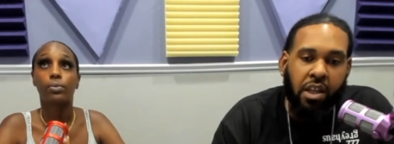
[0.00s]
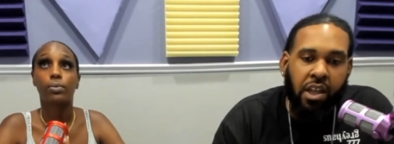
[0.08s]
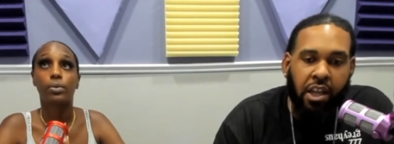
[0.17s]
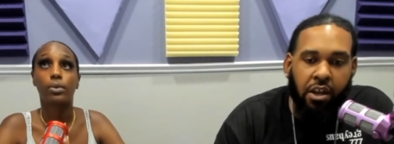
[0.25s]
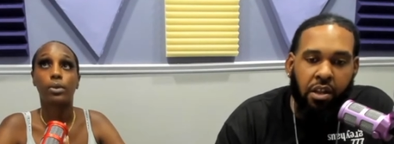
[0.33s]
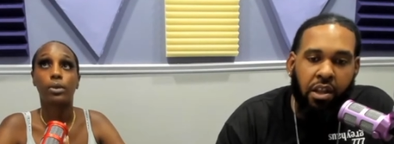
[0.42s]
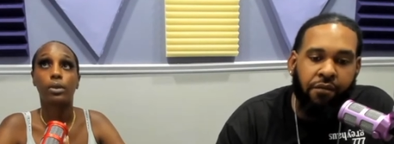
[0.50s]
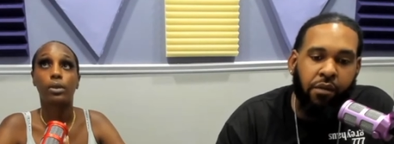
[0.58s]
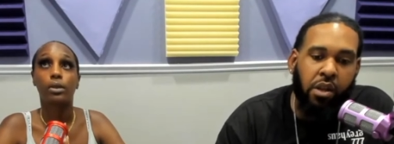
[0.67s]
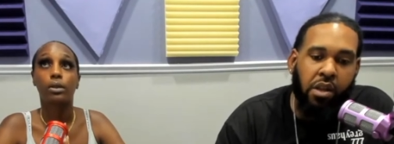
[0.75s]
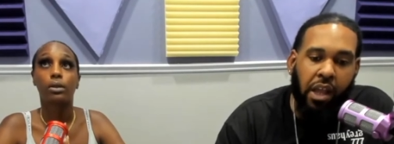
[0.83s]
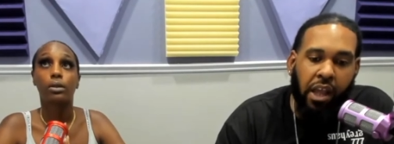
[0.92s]
Speaker 1: to hear
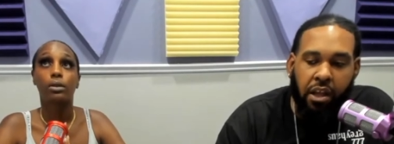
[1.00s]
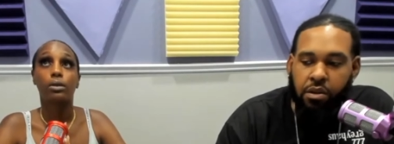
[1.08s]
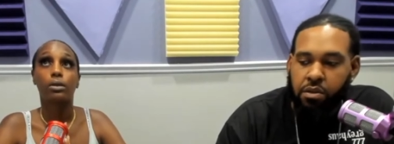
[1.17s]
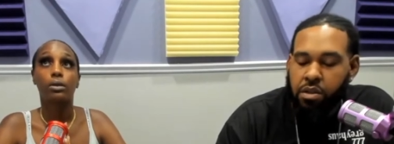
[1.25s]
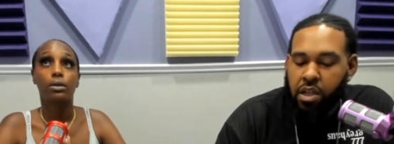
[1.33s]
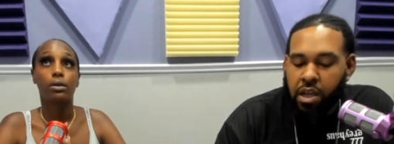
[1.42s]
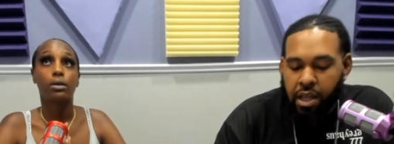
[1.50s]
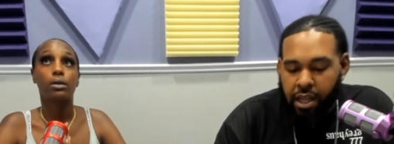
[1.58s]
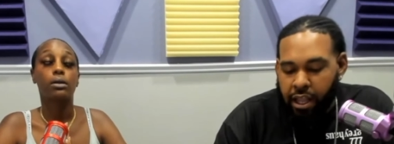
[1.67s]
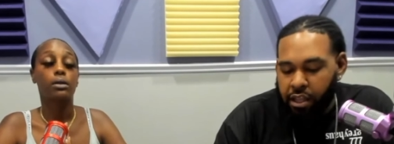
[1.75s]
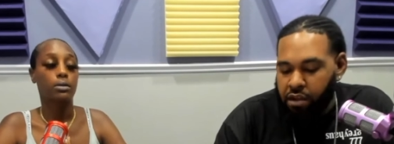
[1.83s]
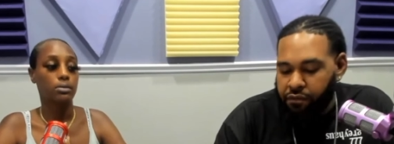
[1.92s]
different sounds
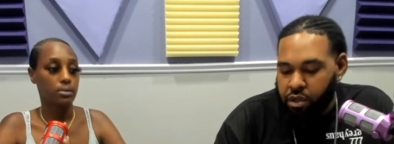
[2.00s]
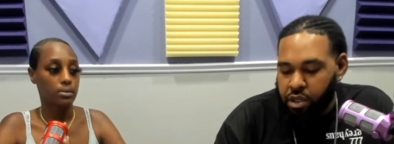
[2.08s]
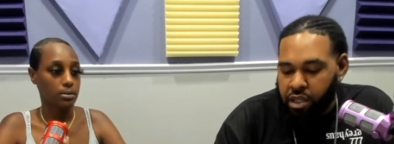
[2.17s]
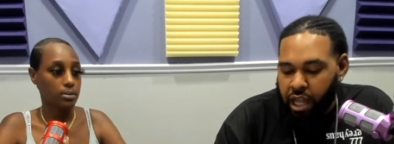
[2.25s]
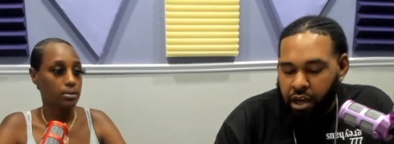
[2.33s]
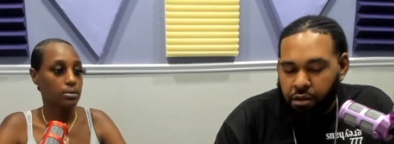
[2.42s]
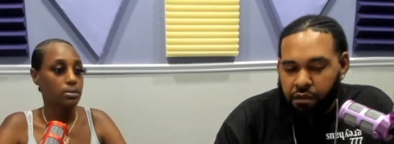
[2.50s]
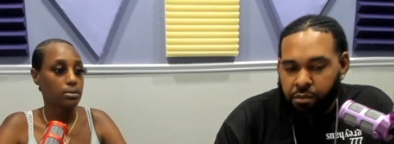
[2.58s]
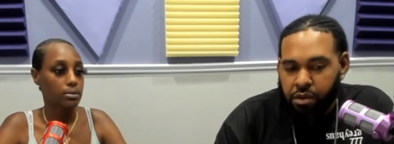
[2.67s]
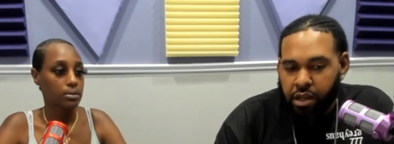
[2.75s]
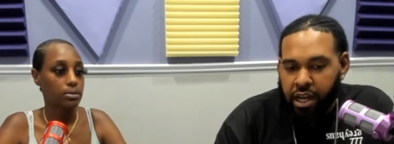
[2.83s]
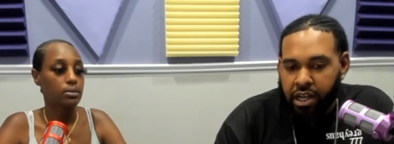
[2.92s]
and different styles from
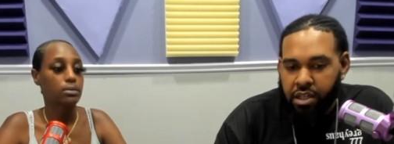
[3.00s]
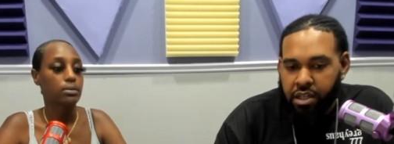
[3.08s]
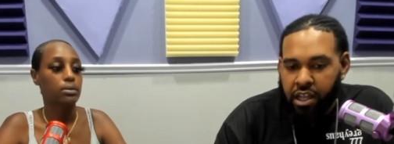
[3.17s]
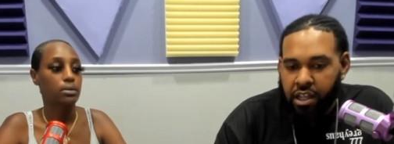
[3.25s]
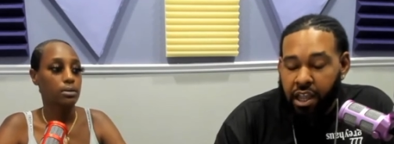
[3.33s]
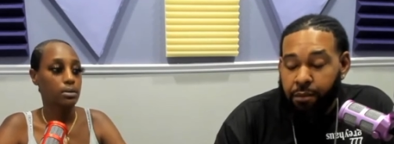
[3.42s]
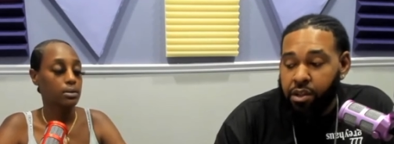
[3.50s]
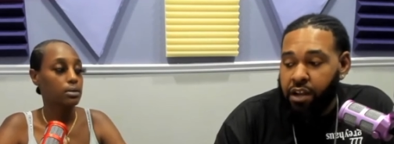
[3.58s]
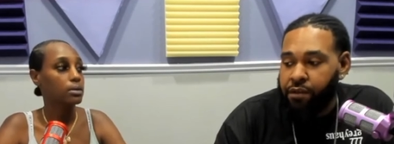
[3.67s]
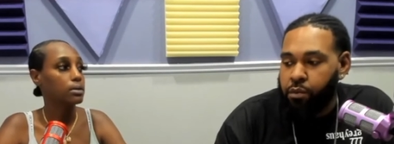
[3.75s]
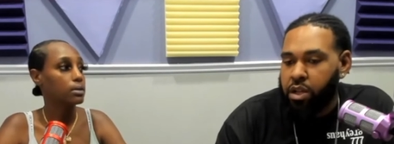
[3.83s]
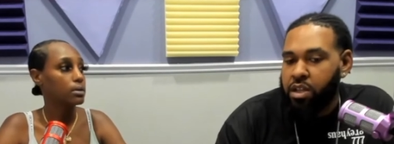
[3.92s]
you guys. And yeah, we
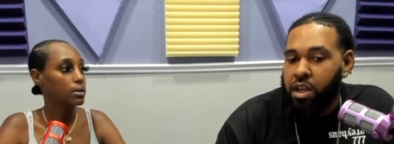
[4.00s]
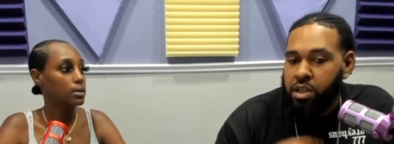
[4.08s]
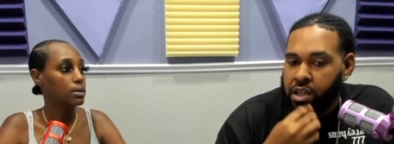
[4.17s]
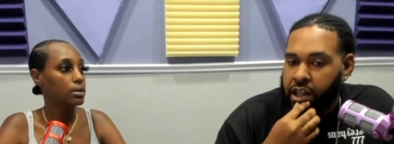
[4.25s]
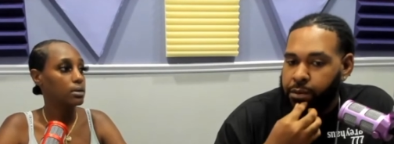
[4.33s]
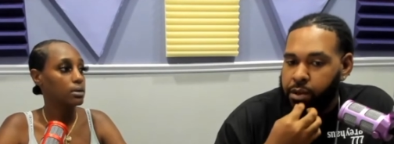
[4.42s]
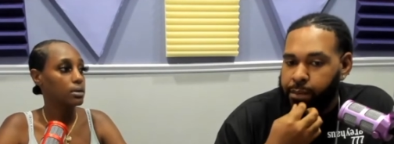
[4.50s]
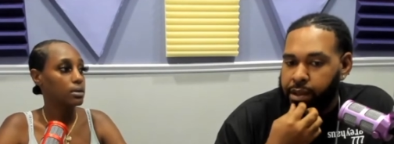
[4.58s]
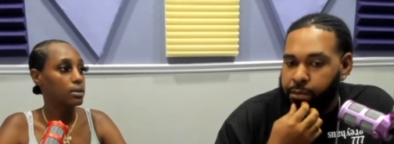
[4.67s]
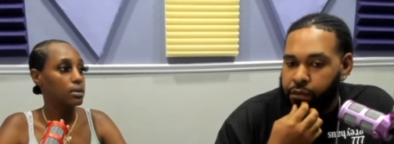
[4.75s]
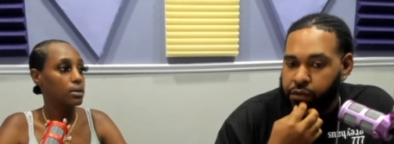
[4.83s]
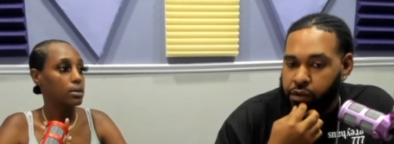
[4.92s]
definitely want to touch down with the
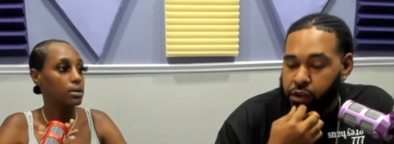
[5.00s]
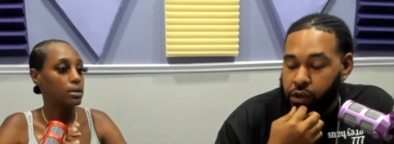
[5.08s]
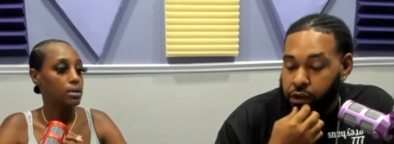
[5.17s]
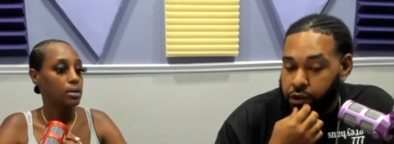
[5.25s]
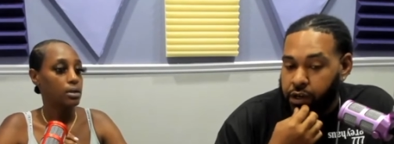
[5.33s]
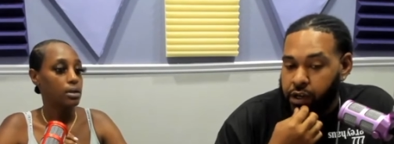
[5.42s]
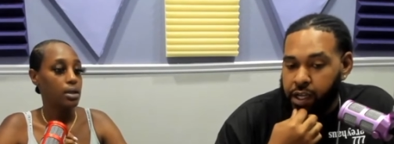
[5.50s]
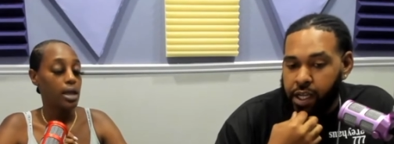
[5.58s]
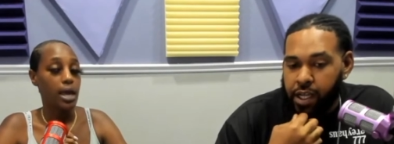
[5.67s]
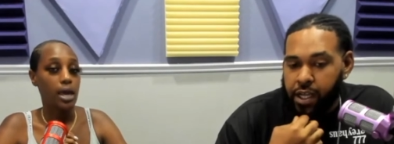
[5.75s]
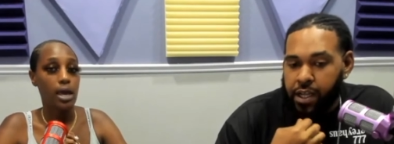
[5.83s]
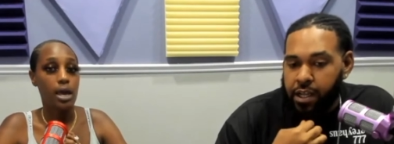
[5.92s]
people for sure.
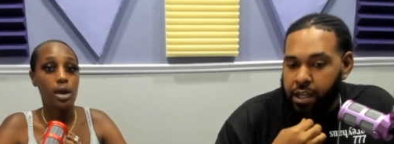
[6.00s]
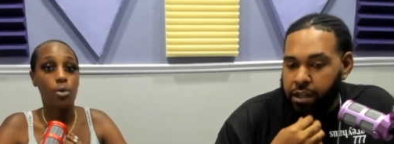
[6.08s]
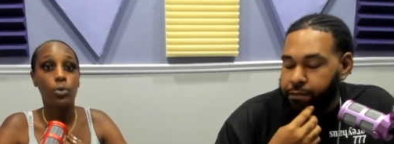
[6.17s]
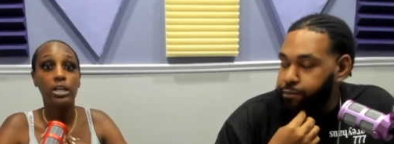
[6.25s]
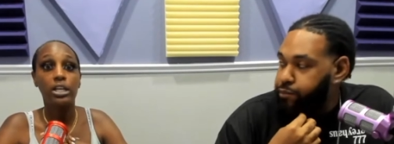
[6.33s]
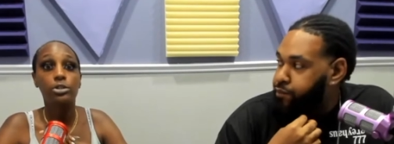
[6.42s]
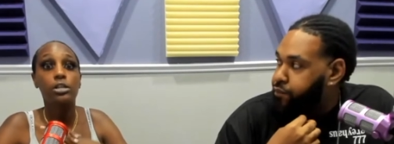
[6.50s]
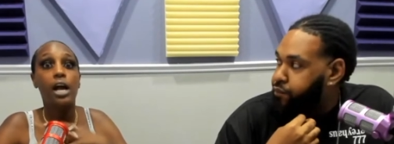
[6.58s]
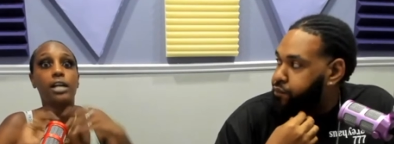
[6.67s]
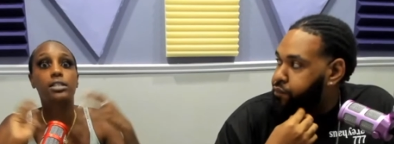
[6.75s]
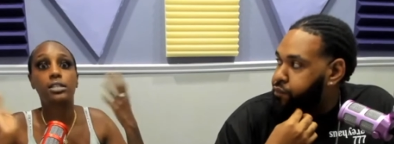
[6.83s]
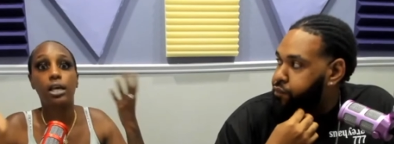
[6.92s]
Speaker 2: And we need you
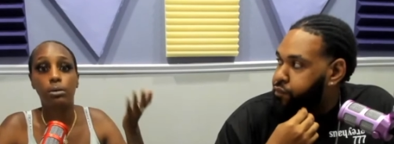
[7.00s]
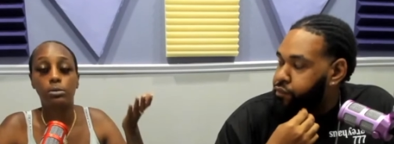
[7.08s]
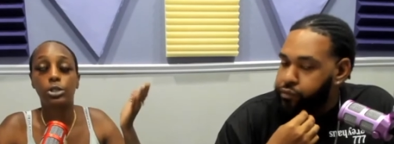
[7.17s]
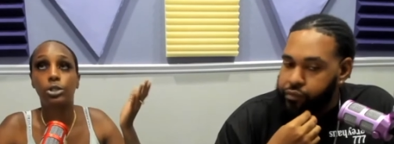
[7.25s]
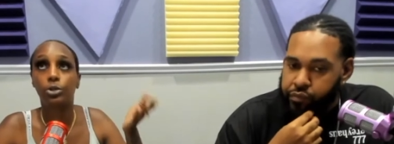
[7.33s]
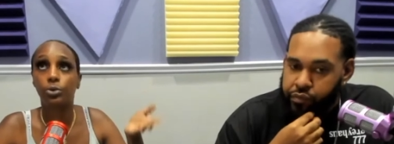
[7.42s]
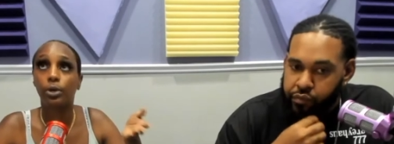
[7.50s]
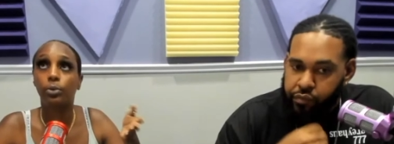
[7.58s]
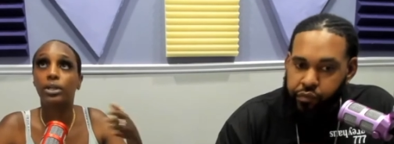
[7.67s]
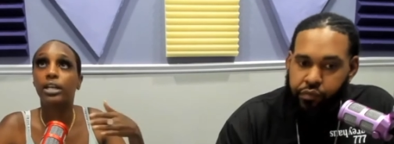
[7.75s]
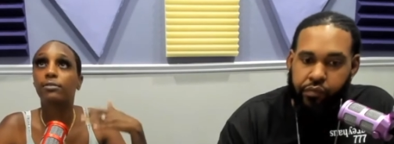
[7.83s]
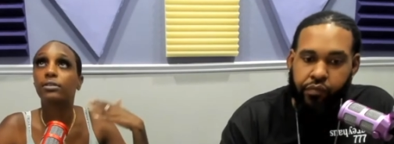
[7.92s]
guys' help to do it.
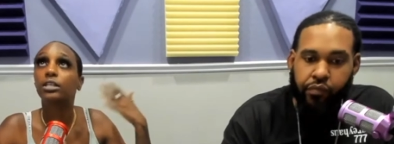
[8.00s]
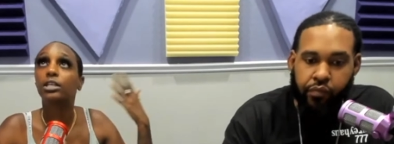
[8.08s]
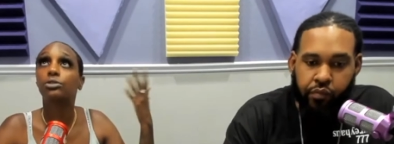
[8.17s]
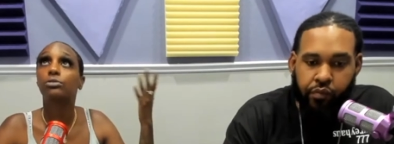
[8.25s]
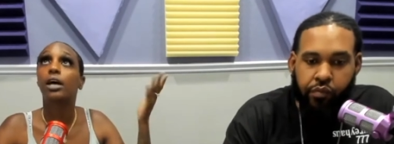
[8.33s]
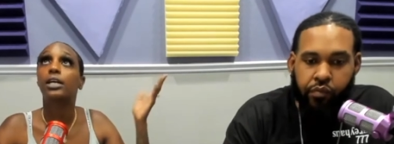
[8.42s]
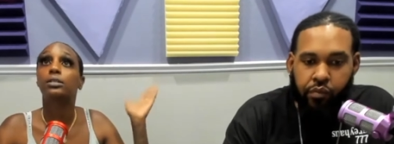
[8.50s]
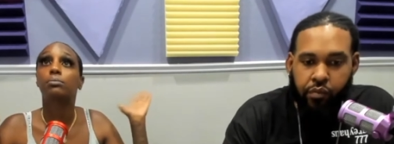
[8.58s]
We definitely need you guys to